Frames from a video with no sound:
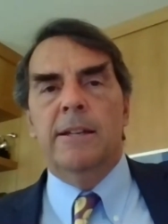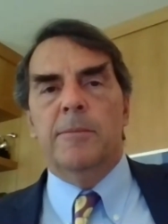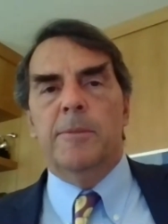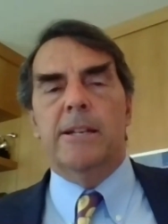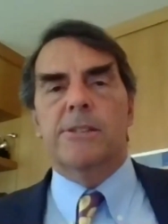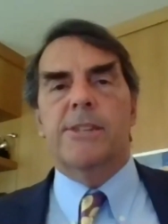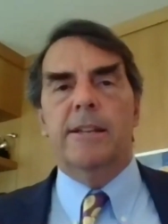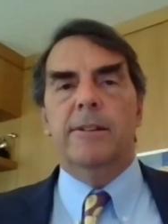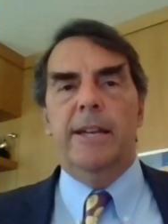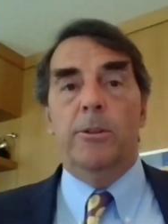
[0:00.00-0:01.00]
Because
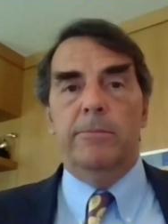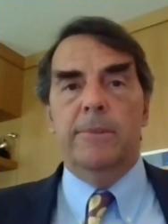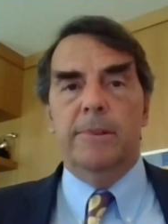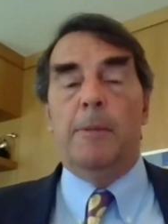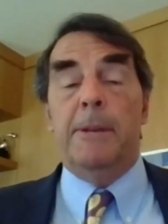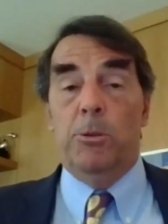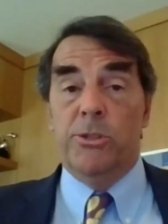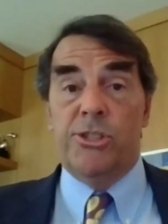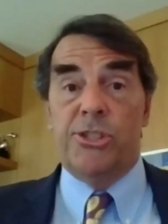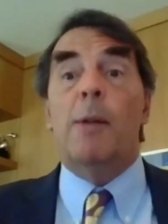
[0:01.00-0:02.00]
it
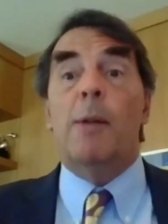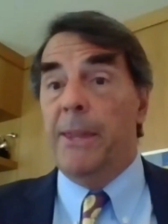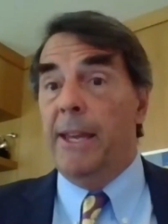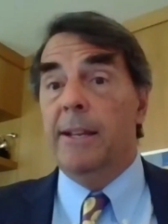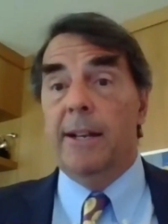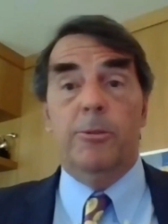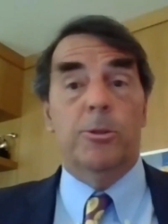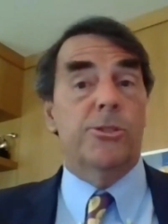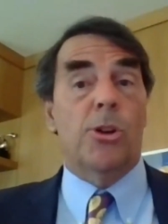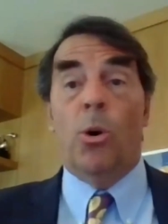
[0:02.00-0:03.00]
was something, it
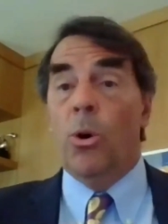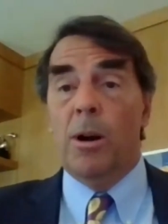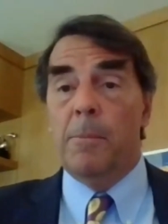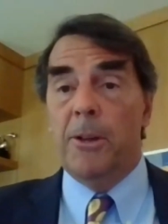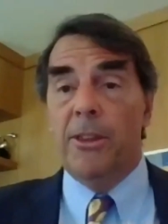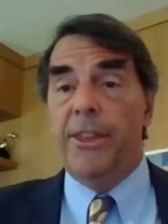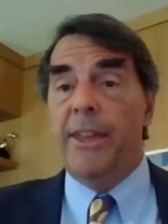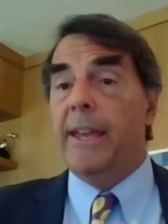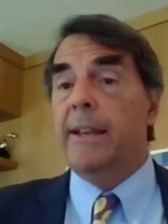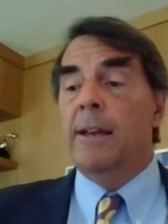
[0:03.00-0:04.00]
was a horrible
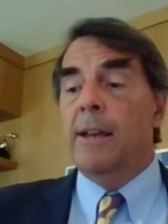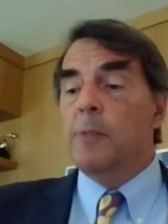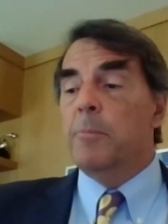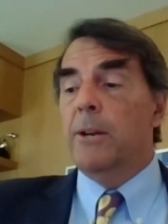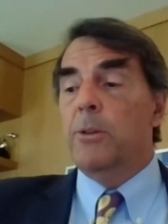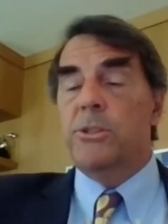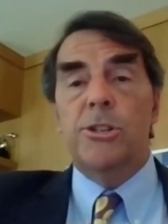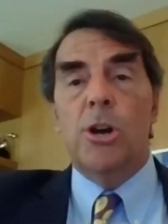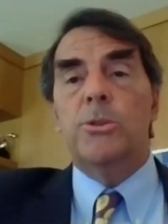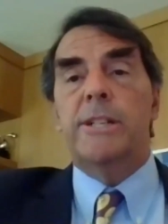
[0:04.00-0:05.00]
thing, but it was
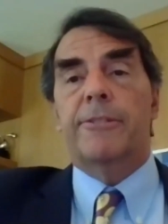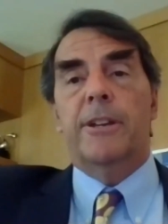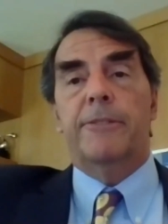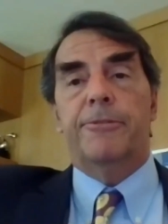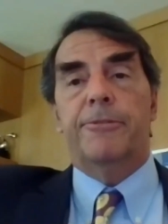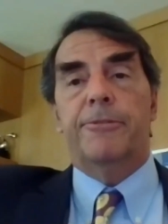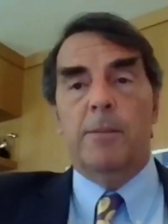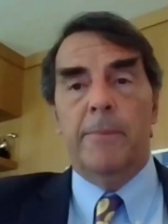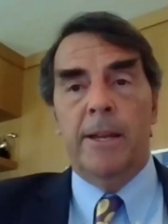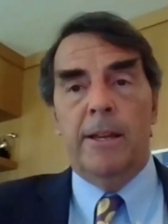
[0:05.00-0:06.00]
no different
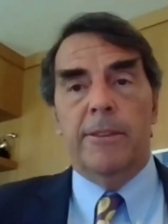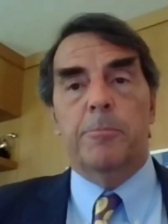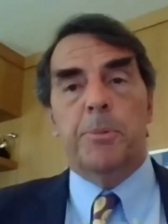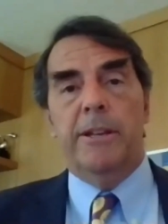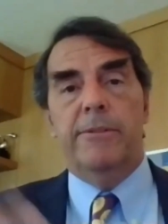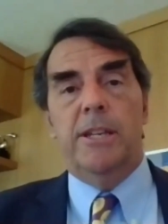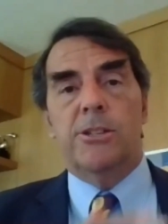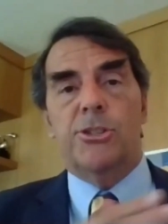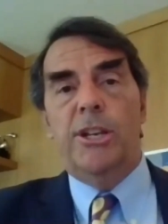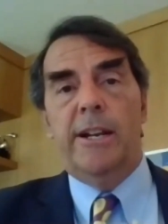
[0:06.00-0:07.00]
from the
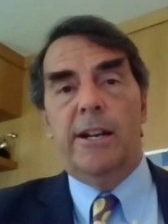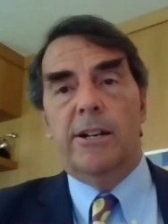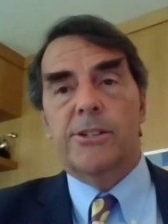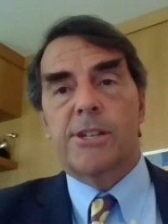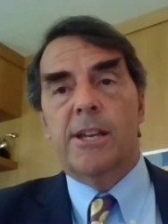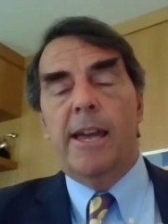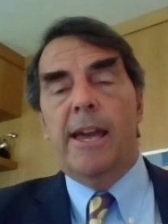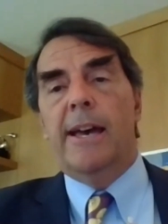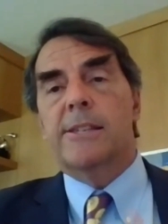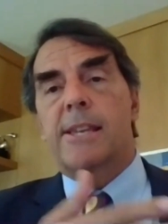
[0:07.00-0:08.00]
previous years
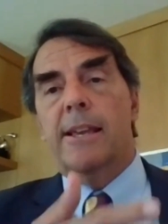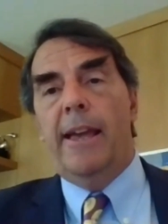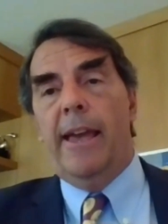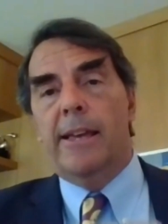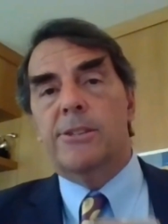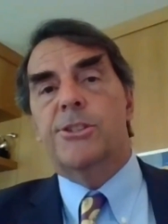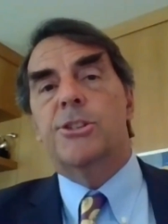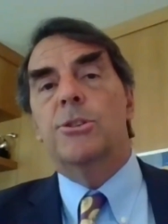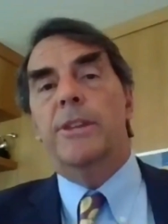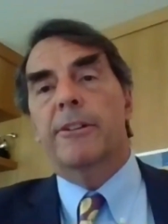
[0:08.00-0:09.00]
as
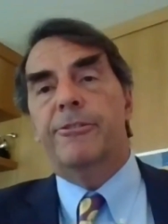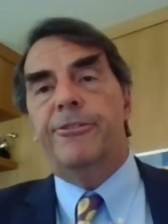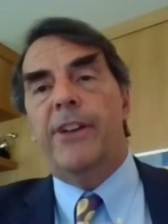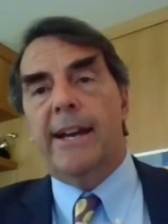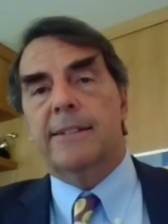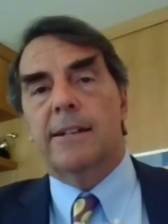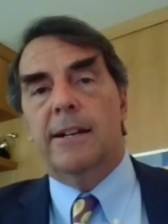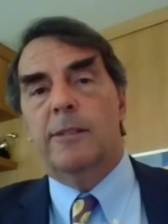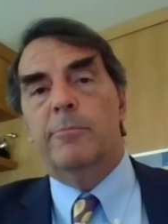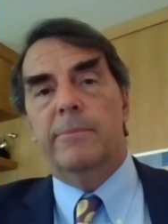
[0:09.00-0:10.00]
to the effect
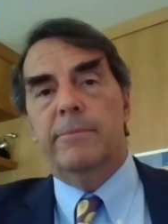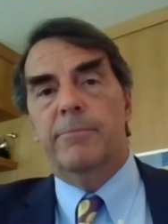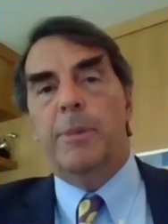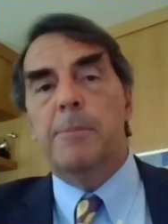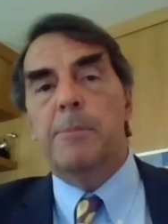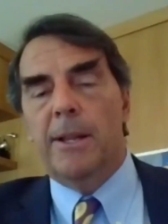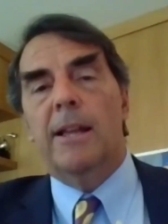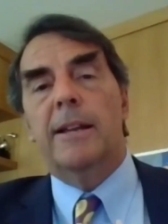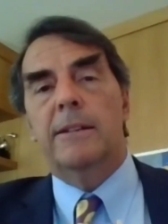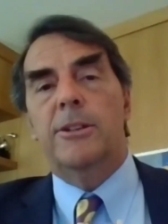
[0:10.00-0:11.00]
on people,
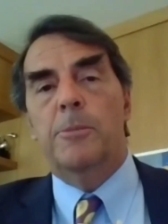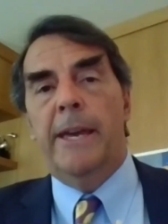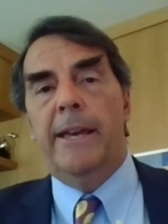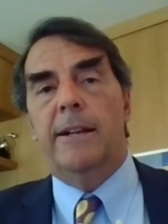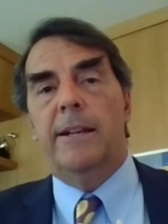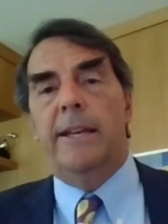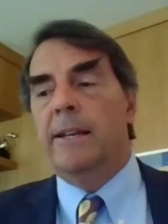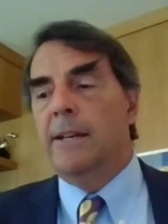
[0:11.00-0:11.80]
on humanity.